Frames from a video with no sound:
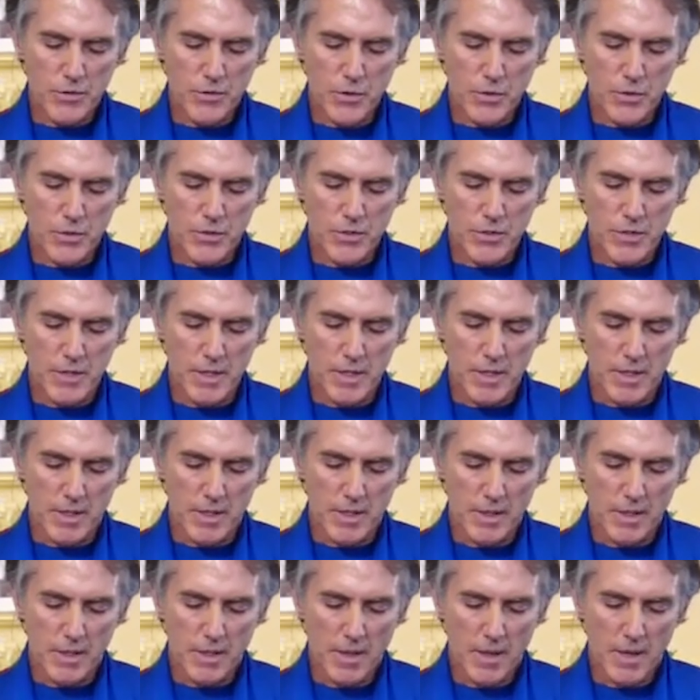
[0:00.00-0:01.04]

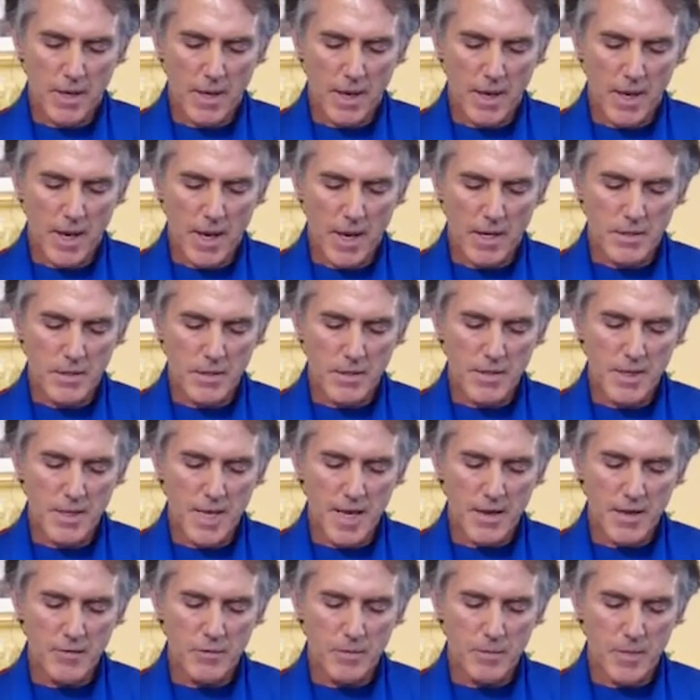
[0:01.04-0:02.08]
thirsty, and ye
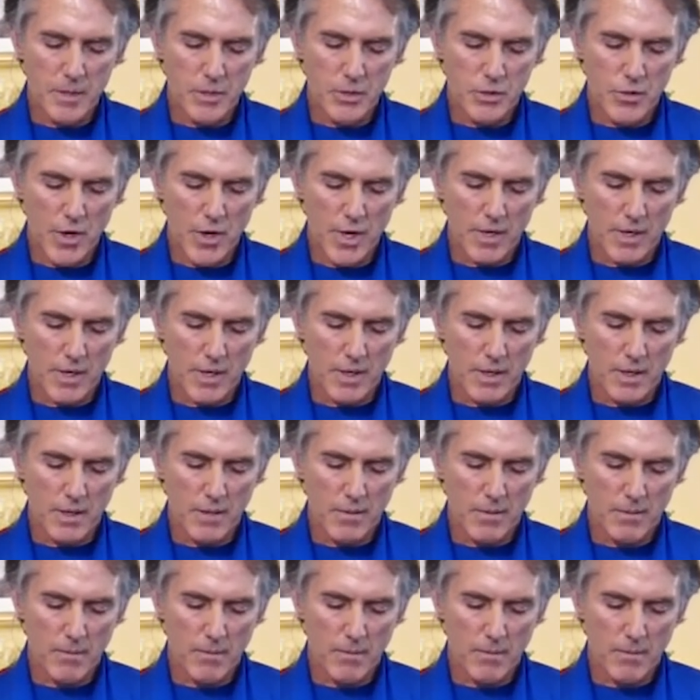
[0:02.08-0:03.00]
gave me drink.